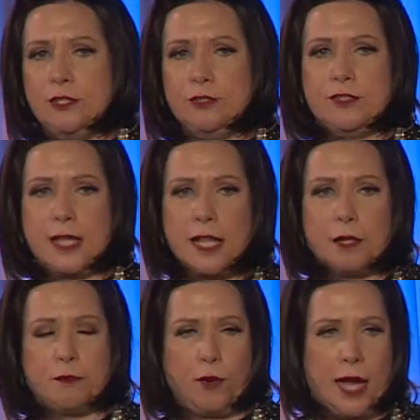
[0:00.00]
to
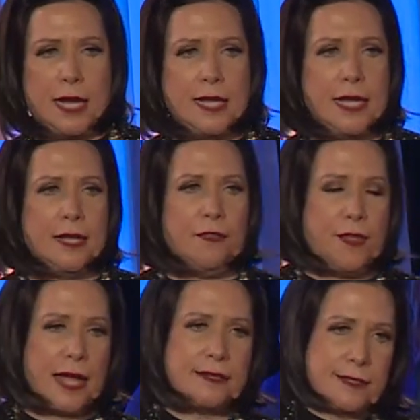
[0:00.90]
celebrate
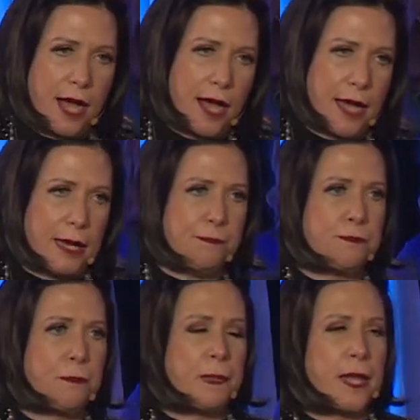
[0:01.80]
that time
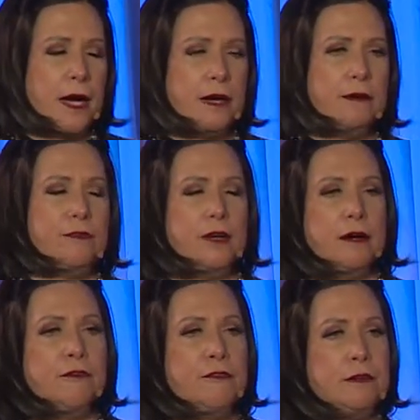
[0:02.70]
of
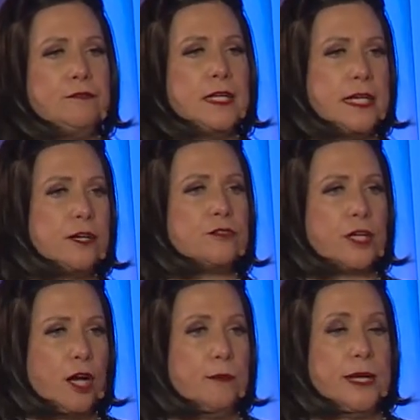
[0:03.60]
50 years
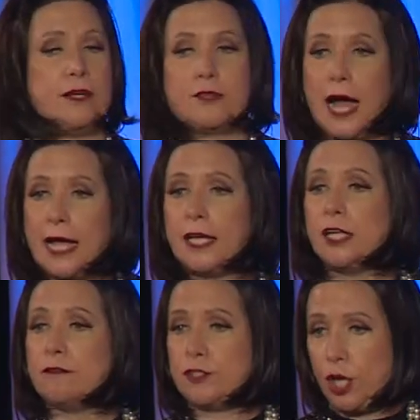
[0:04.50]
ago, because I could
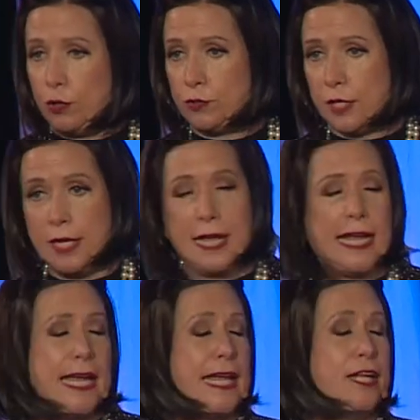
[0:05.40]
have chosen,
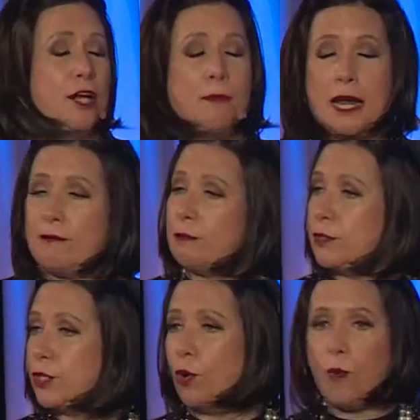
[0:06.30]
no matter if it
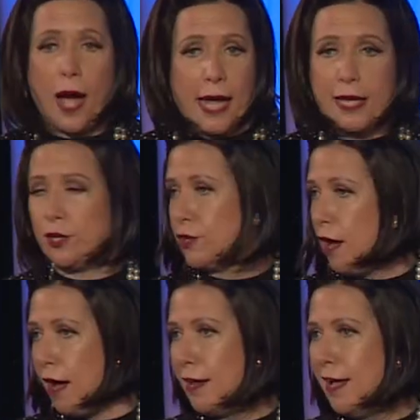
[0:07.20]
was Hawaii or
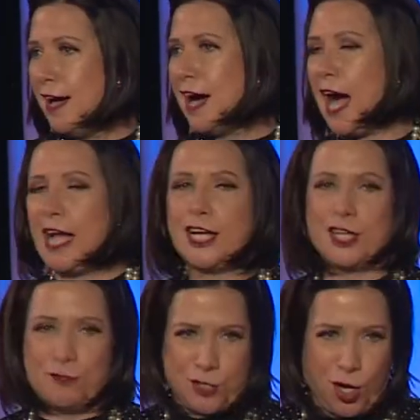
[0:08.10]
not, I could
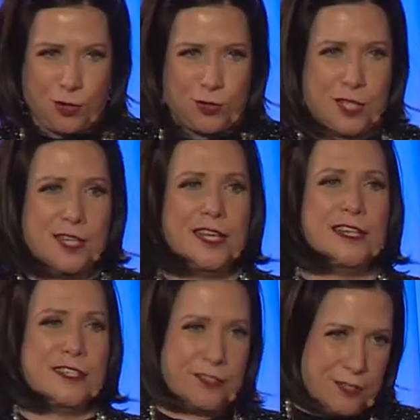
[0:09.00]
have chosen
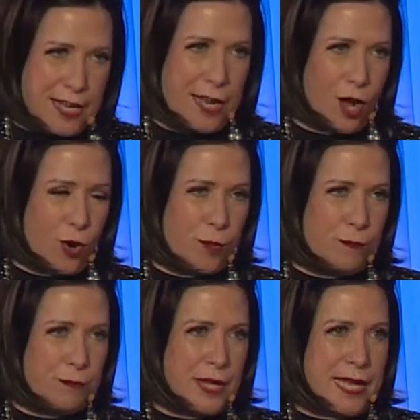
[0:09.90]
to stay home.